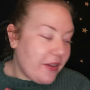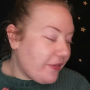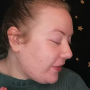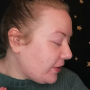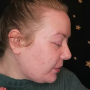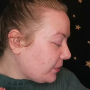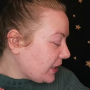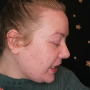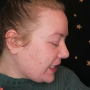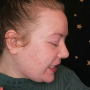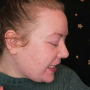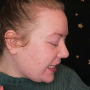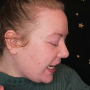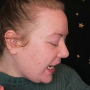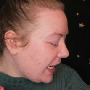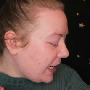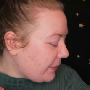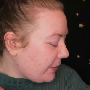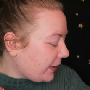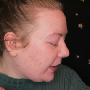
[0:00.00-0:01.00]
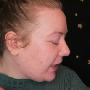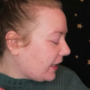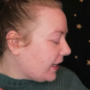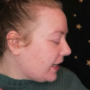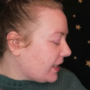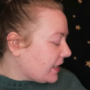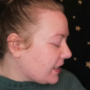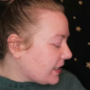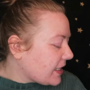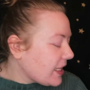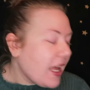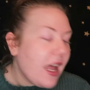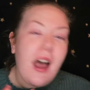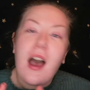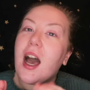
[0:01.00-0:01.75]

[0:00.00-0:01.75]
I filmed this today because